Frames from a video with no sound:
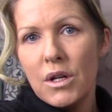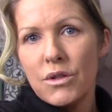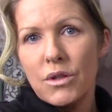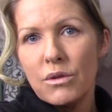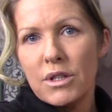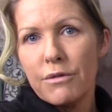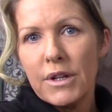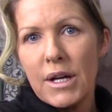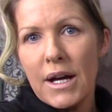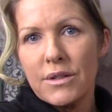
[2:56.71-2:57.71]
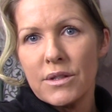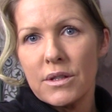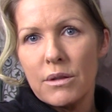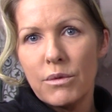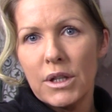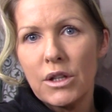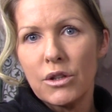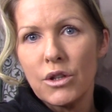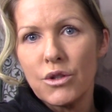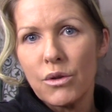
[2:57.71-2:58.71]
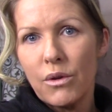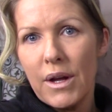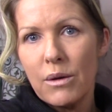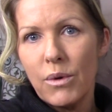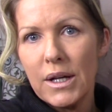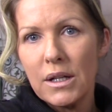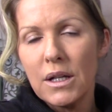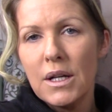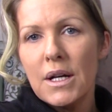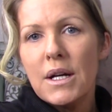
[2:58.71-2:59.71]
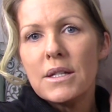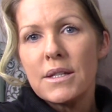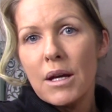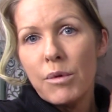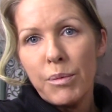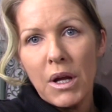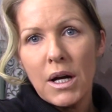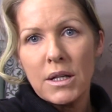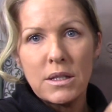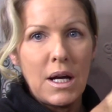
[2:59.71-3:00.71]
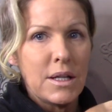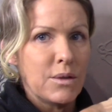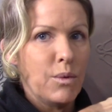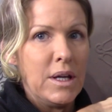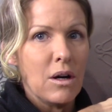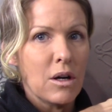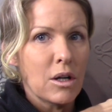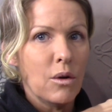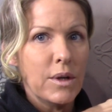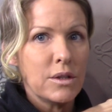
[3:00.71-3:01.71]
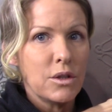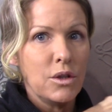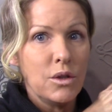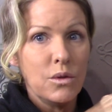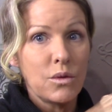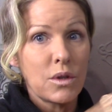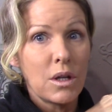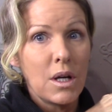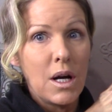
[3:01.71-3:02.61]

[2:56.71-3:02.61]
So it definitely has a really good control that way. Same applies as we are going to use